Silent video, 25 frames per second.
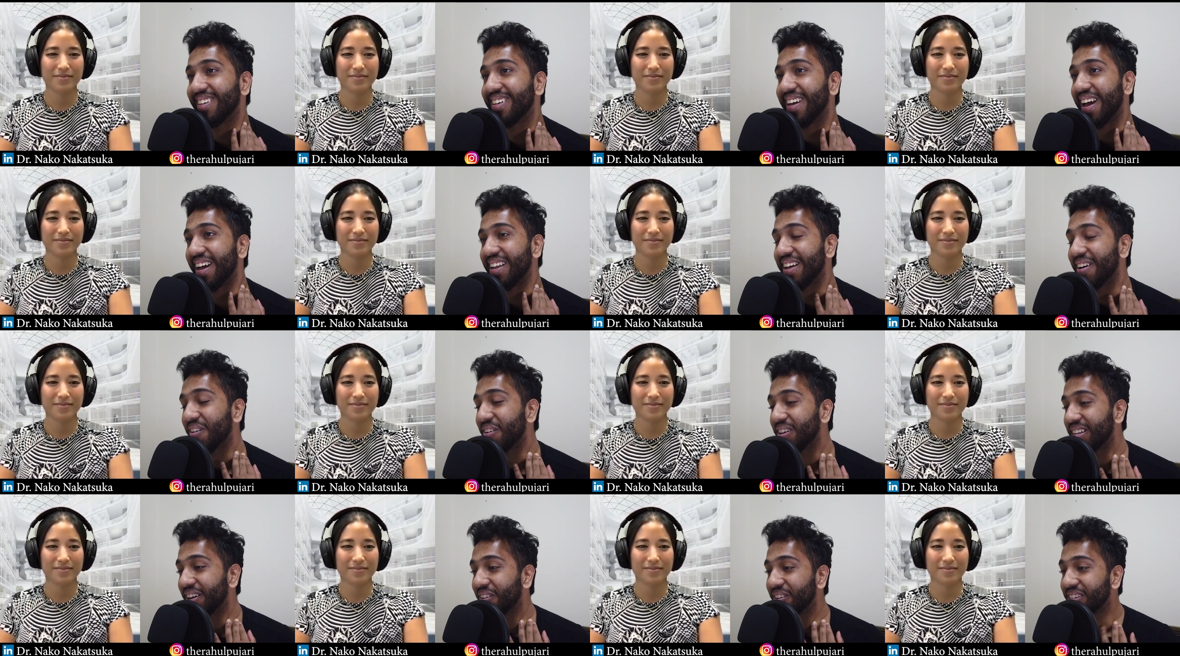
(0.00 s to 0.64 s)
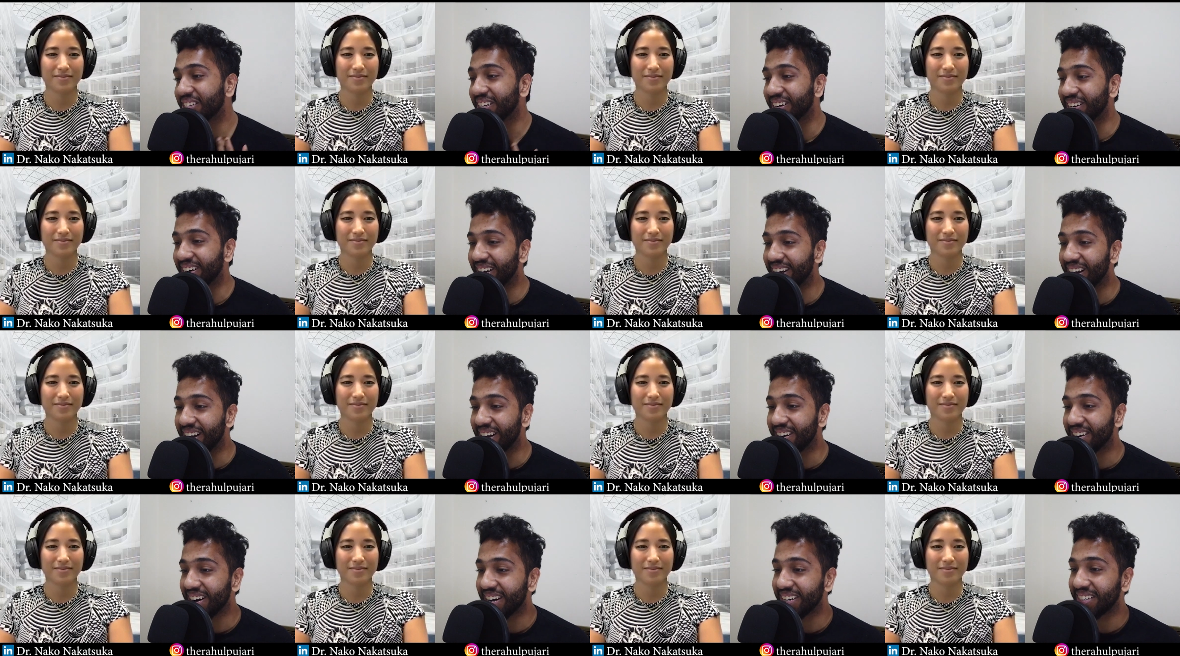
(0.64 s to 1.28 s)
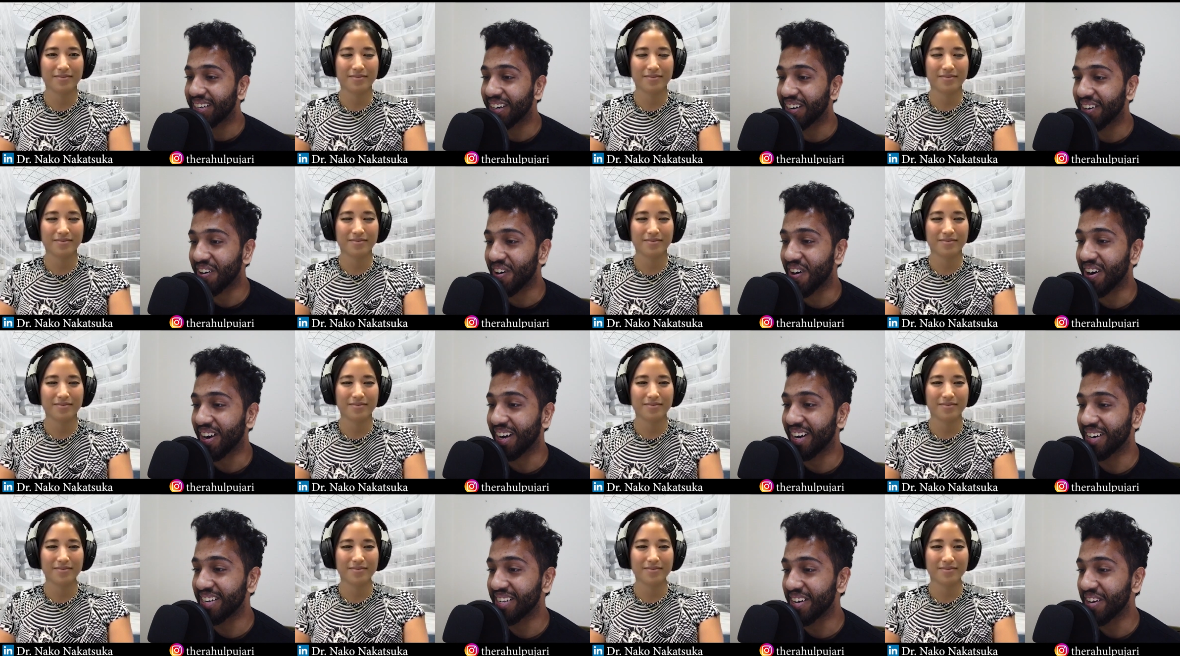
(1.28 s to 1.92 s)
Speaker 1: yeah, that, that was a really interesting
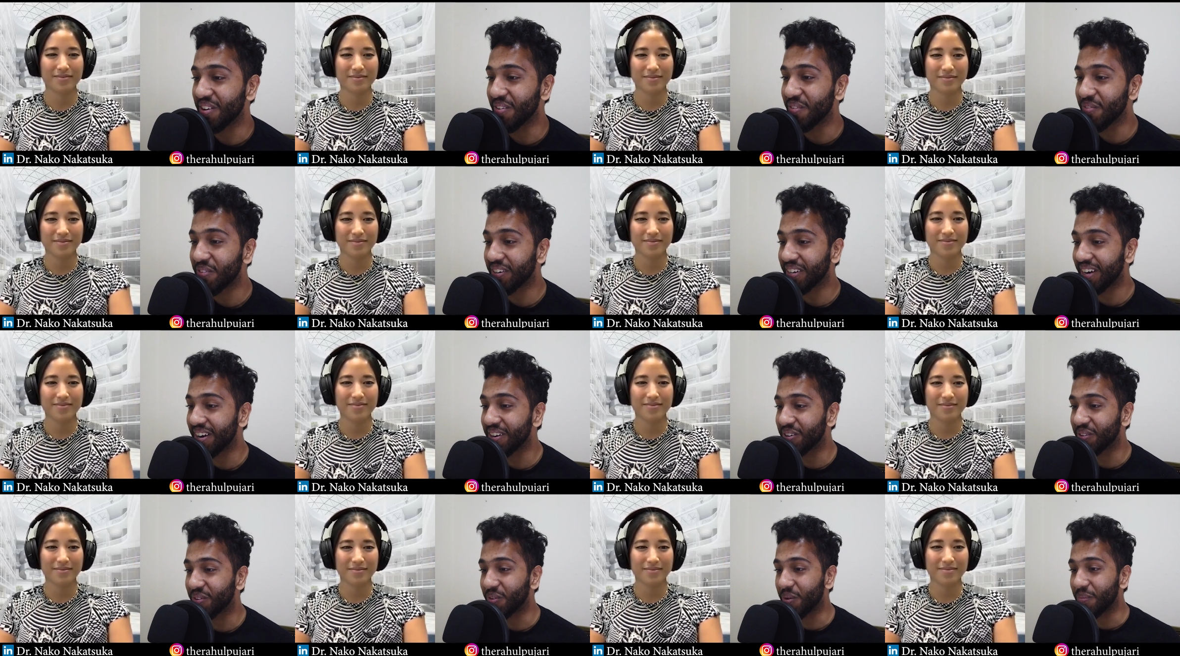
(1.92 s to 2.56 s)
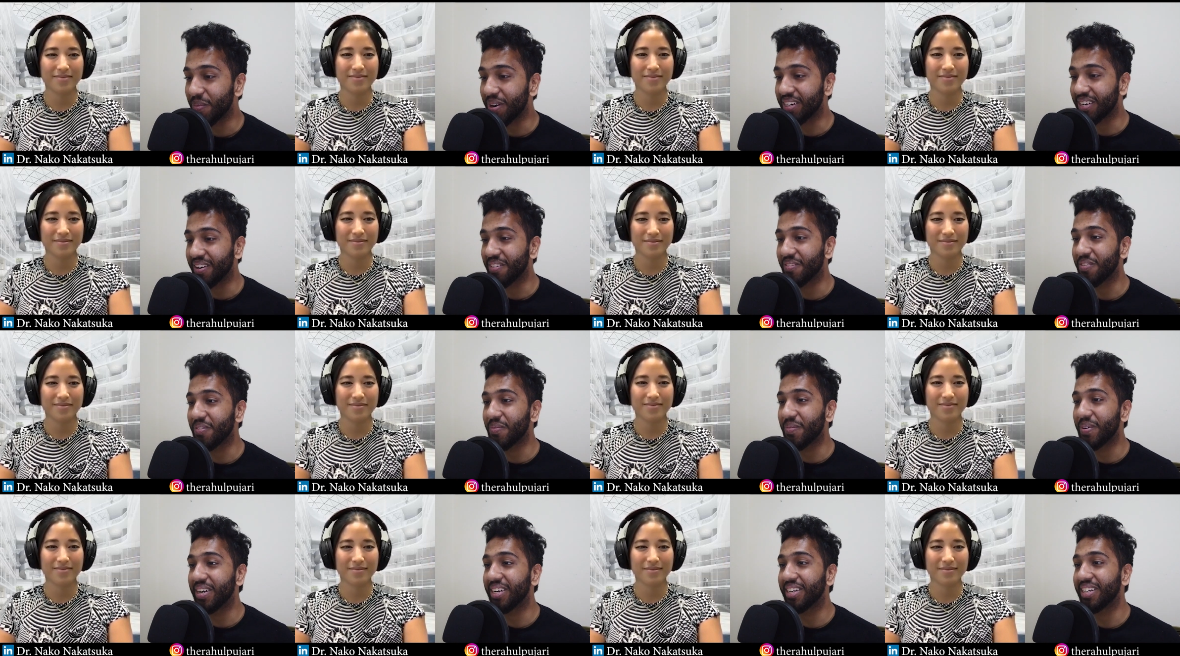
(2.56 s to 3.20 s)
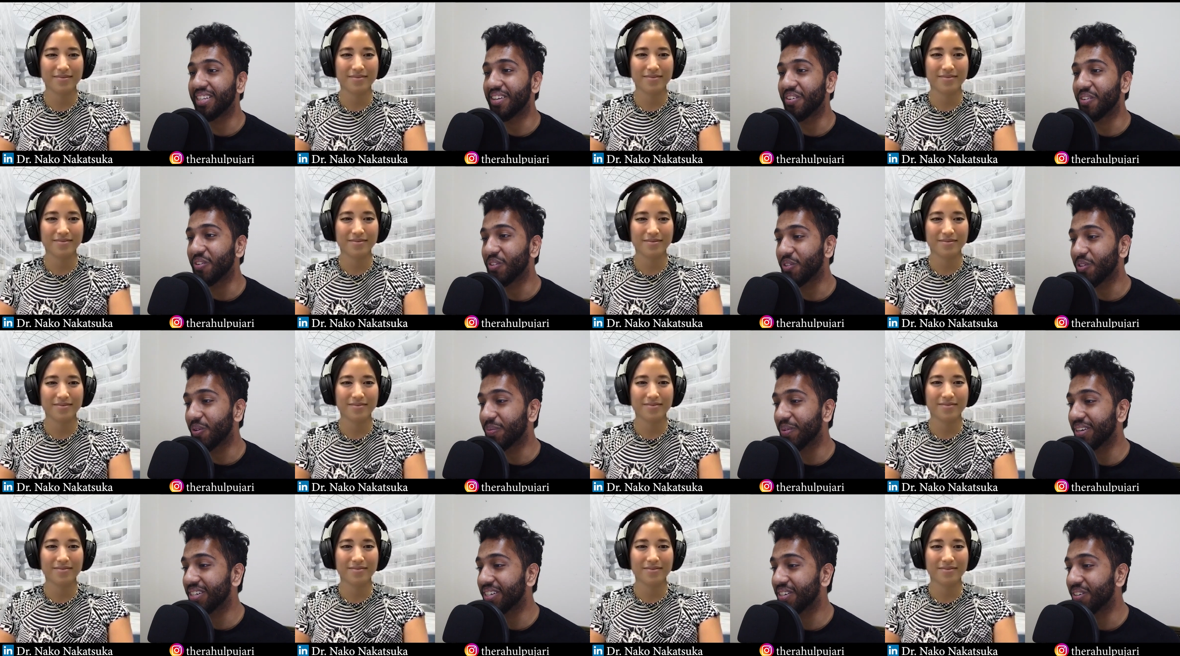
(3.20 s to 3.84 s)
talk. Uh, you've shared so much information. There
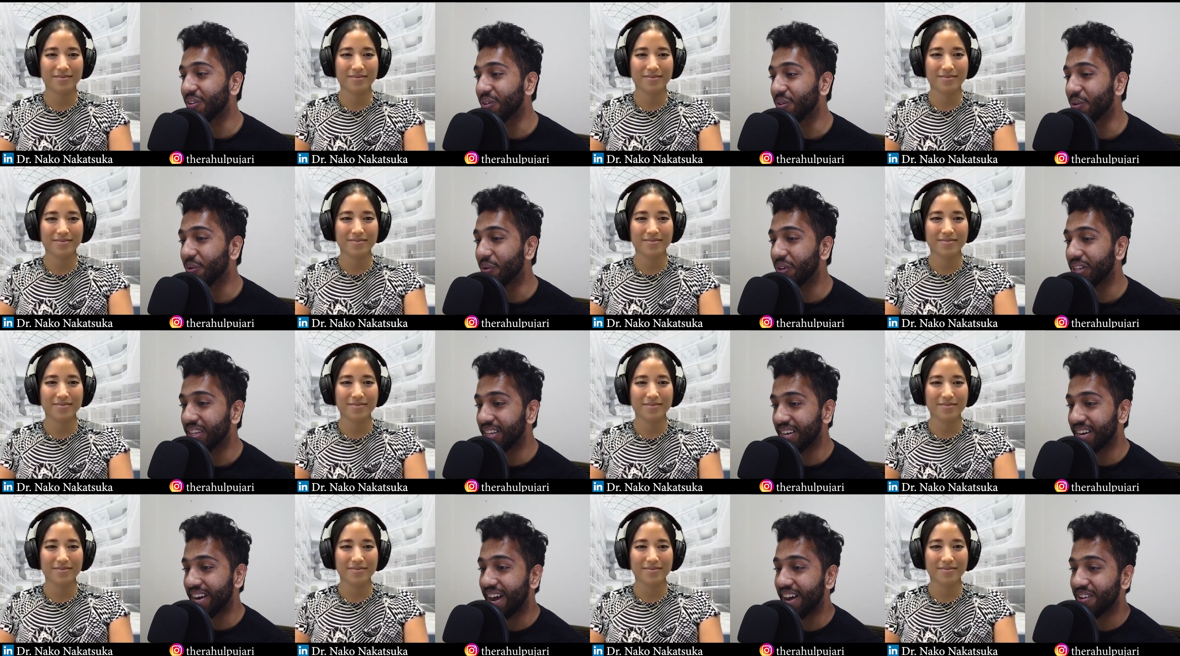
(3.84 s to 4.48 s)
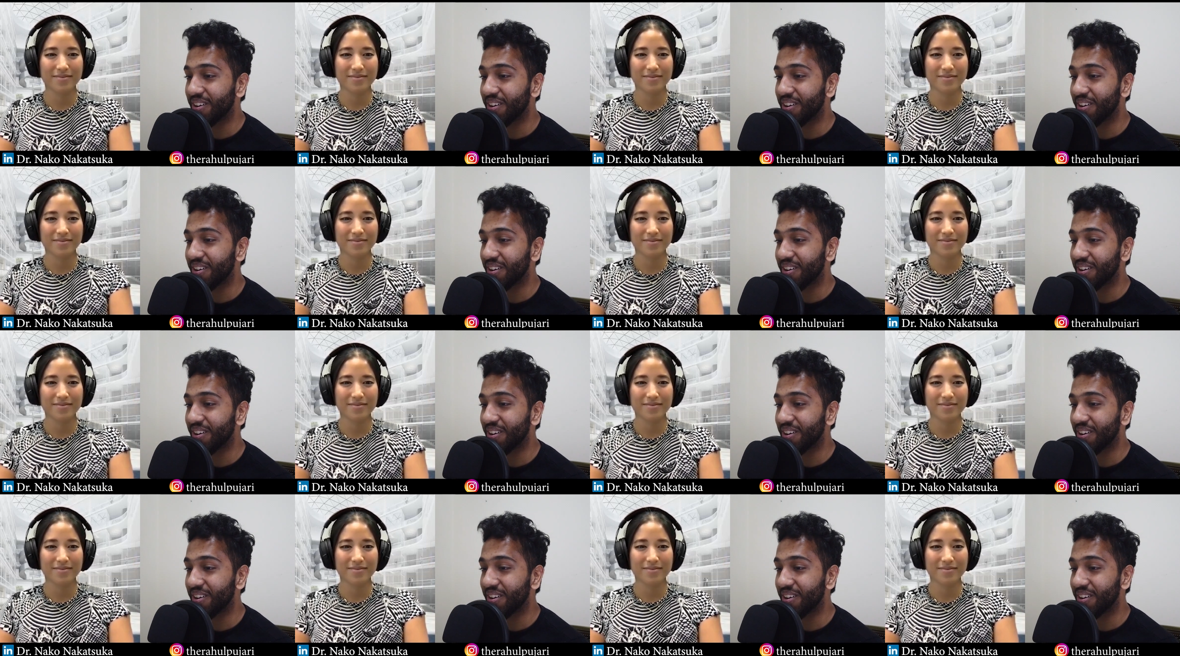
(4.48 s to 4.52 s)
was so much to do with